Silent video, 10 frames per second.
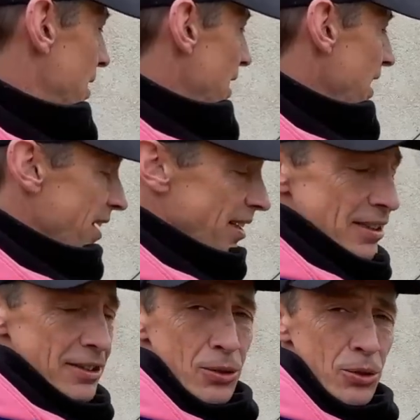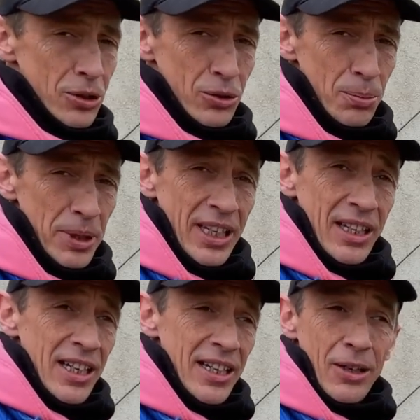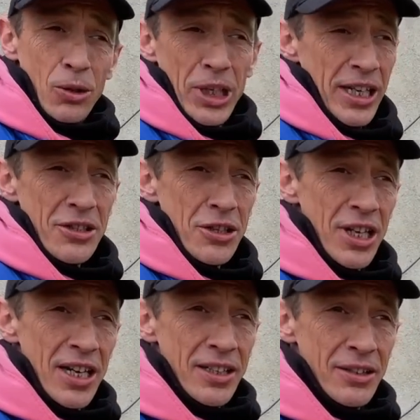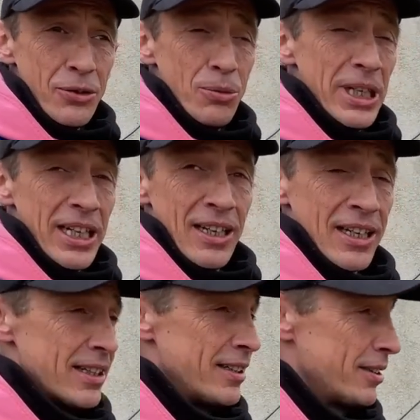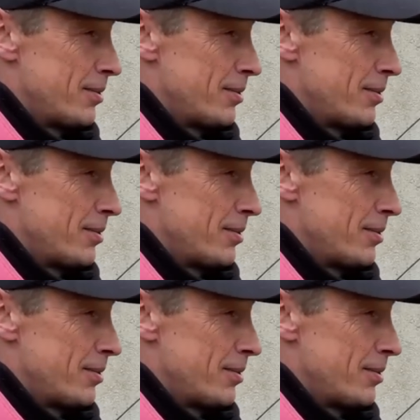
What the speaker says: And it looked to me like a good exercise to make it like that.